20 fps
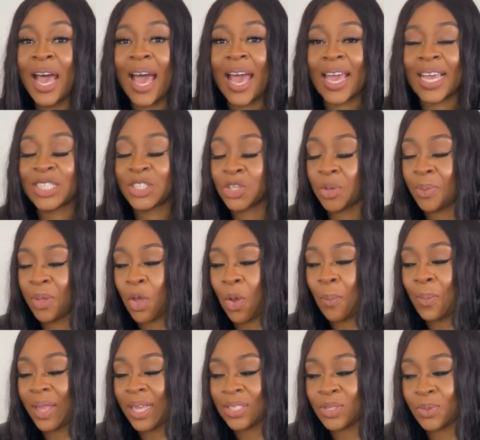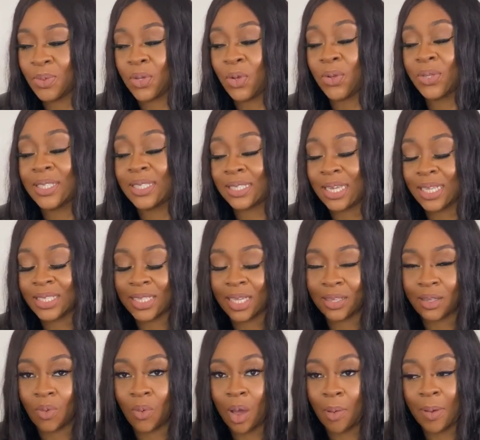I get so many compliments on Santal
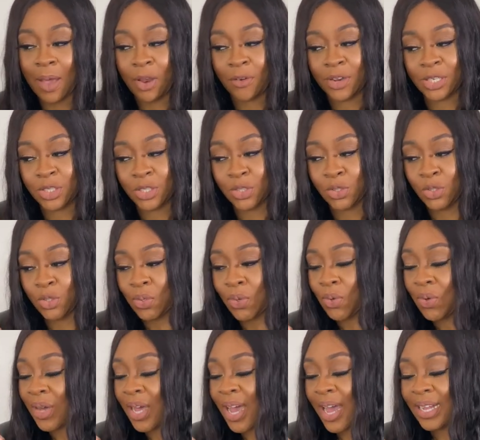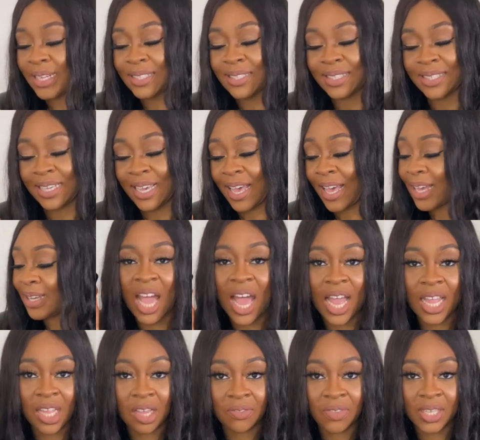Noir by Christian Dior and yeah,
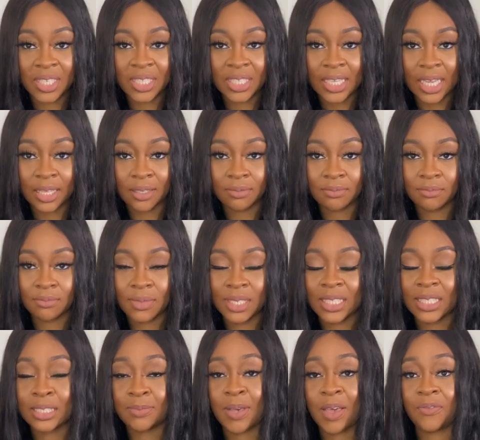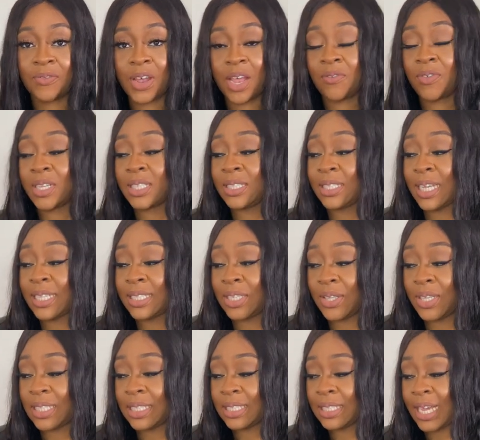I love this scent. This is my favorite scent to
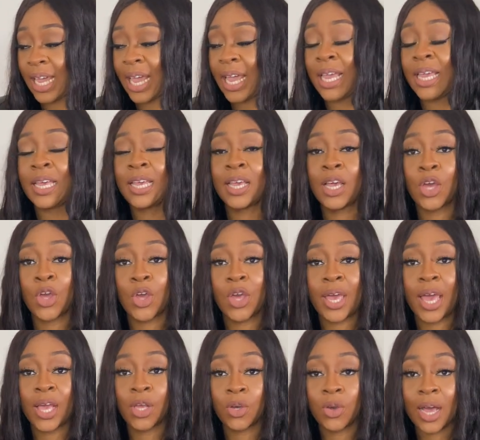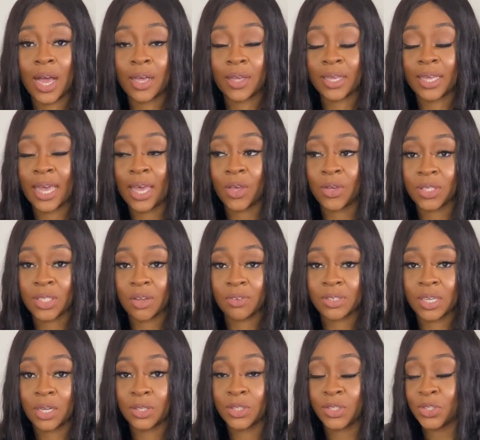this day. Get your get yourself
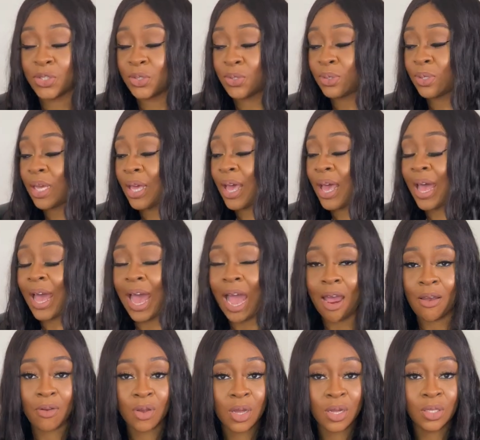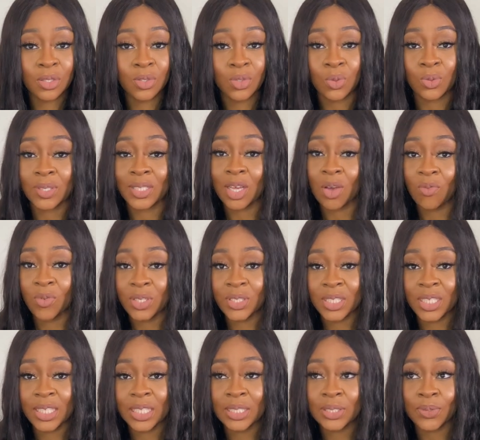down to Harrods or
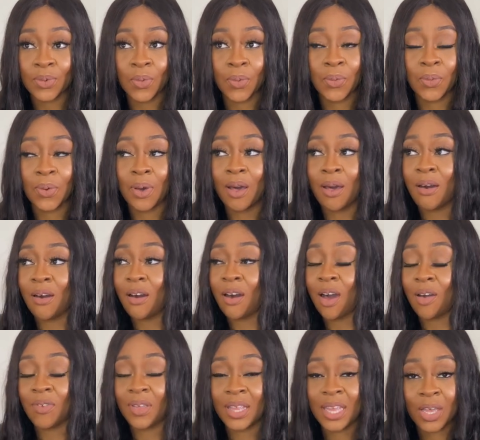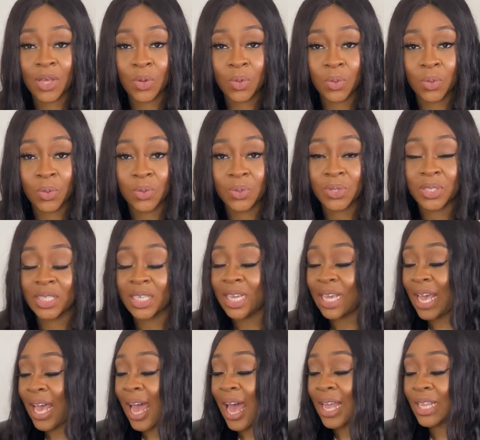Selfridges or Harvey Nichols
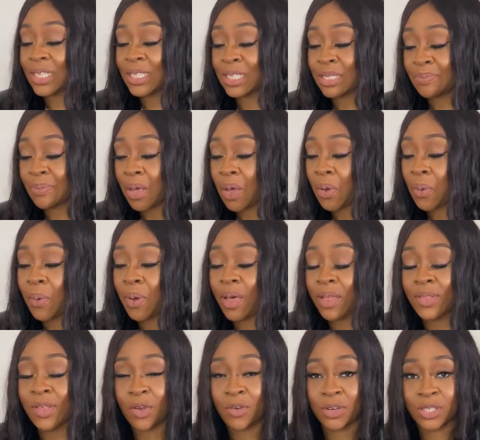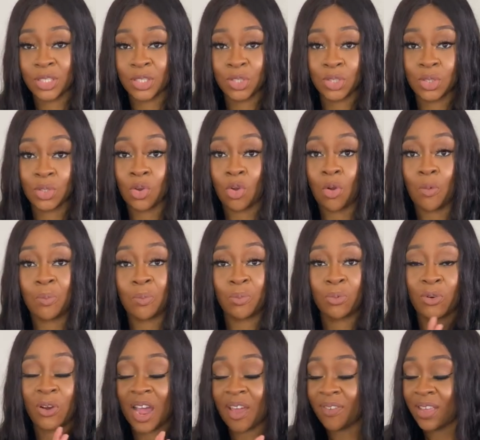and smell the Christian
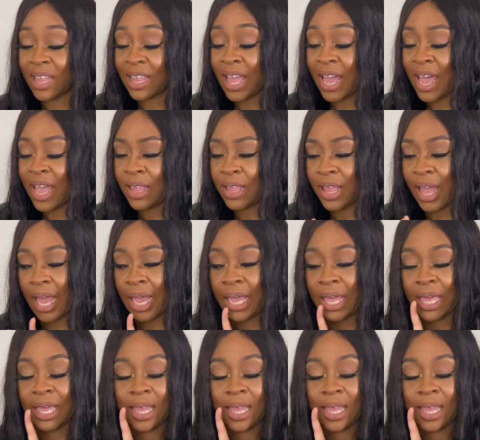Dior private line like